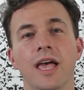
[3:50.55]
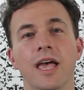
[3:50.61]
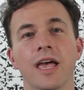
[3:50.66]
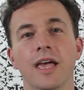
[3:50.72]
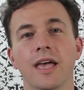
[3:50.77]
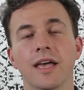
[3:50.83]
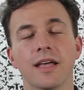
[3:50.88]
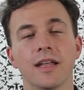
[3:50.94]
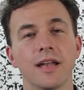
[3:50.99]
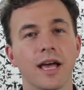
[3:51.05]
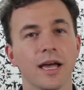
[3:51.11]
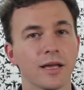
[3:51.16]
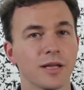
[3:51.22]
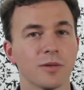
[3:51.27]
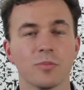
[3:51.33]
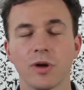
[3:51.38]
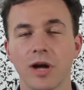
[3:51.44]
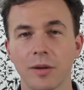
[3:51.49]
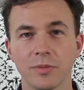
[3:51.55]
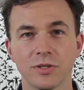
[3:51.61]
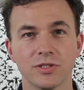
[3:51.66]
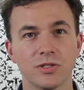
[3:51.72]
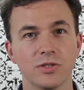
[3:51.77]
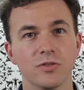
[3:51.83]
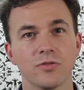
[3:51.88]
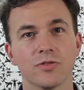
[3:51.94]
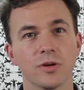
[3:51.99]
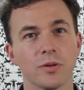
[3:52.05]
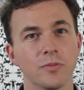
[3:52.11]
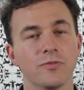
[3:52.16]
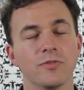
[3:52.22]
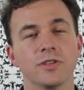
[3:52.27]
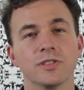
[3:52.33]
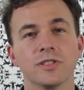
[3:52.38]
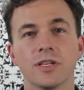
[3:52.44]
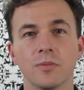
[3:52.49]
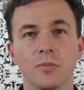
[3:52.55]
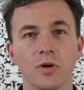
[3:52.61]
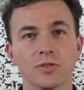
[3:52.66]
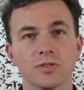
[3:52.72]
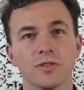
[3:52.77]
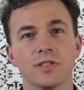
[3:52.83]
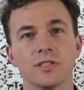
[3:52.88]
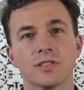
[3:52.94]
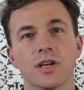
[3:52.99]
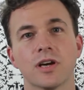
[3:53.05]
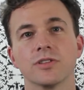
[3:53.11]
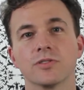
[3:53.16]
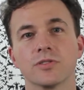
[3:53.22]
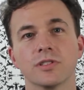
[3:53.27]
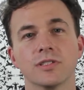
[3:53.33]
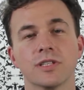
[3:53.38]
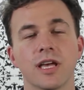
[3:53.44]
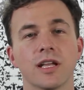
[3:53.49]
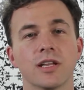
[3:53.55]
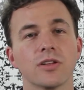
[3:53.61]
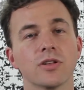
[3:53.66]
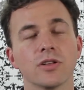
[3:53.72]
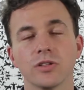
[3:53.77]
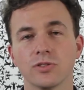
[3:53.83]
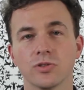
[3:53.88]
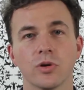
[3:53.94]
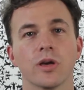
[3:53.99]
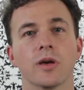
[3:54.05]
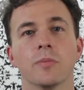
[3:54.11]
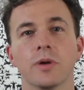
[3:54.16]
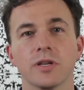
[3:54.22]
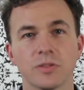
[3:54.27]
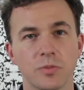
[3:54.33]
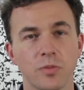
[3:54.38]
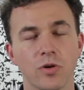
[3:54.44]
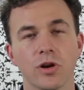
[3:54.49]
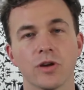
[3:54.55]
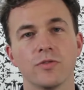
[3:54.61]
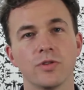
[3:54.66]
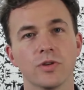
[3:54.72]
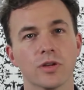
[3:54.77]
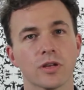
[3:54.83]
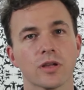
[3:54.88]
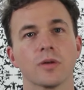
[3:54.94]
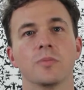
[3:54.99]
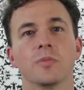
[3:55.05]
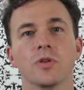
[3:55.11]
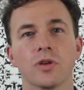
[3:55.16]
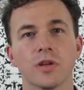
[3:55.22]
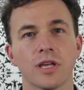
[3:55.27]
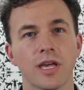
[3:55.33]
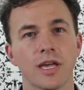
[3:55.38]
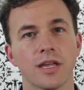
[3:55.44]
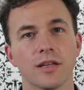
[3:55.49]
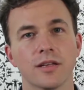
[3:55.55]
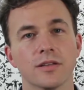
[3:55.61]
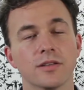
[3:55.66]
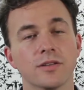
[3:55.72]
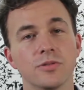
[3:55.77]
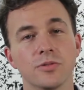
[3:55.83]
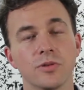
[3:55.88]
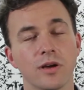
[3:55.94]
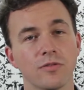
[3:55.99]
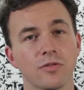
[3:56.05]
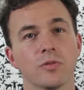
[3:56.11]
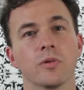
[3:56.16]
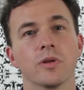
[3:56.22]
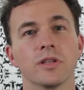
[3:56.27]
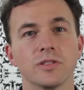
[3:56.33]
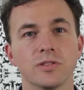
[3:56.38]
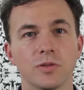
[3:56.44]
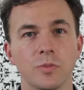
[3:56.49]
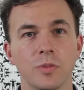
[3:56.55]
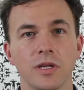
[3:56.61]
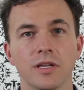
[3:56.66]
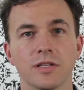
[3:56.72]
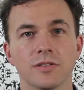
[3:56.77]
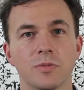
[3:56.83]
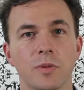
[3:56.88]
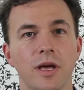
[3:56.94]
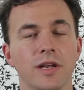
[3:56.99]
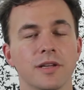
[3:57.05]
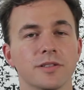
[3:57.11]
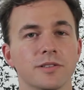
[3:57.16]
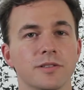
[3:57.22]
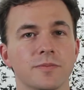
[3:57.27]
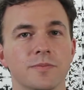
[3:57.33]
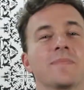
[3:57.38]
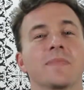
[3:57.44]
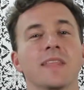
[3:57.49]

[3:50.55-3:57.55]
And I can promise you from visiting most of these countries that you'll enjoy it much more if you can communicate to everyone that you meet in Spanish.